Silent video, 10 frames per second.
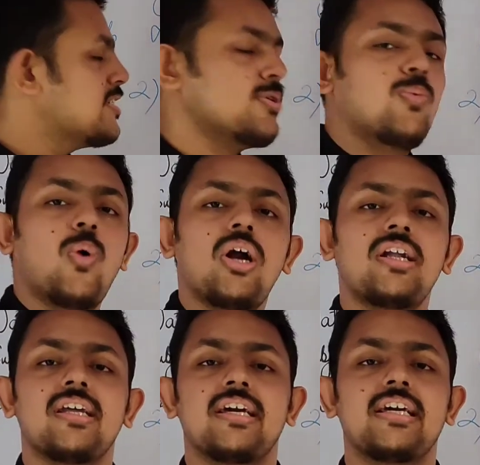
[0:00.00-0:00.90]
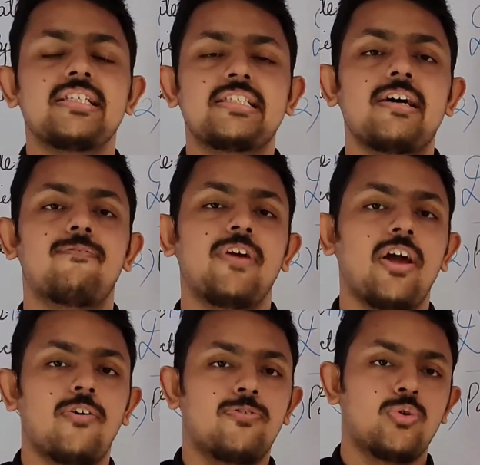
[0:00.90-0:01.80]
So what is the way
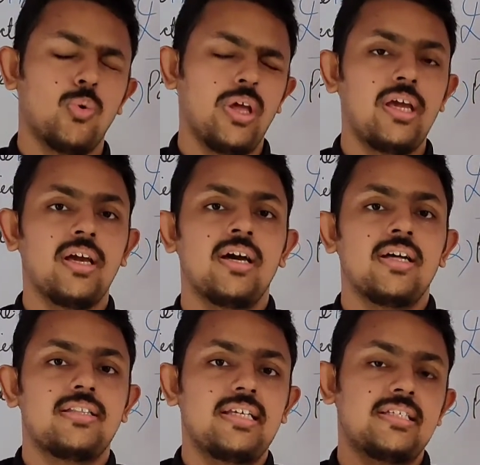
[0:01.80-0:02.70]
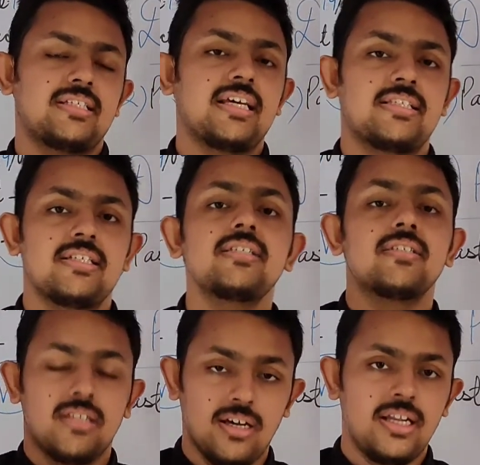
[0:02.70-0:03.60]
of doing these
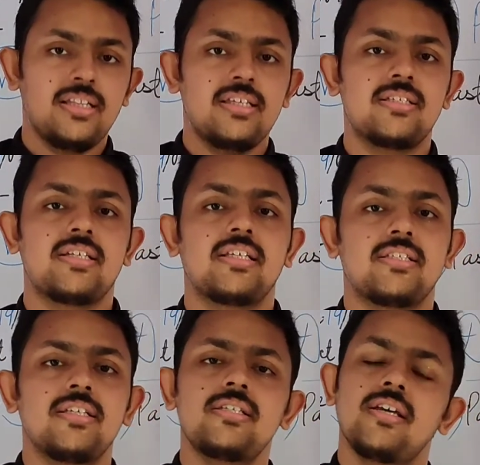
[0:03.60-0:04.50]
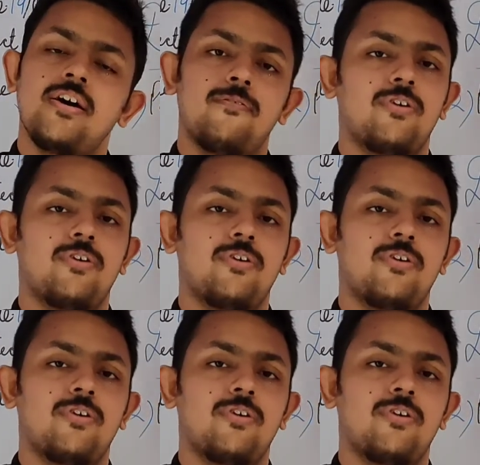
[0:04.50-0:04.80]
tenses, learning these tenses?